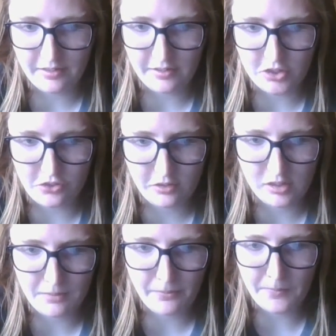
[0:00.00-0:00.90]
it just
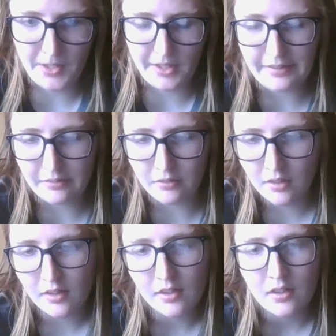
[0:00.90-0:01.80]
creeps me out.
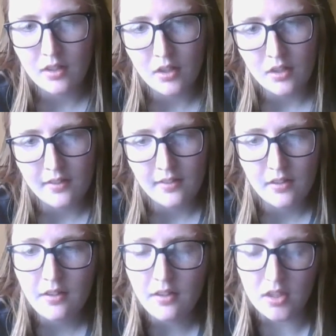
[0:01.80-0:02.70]

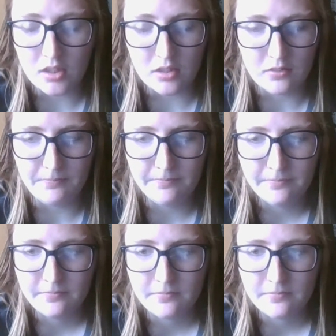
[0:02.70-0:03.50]
Um,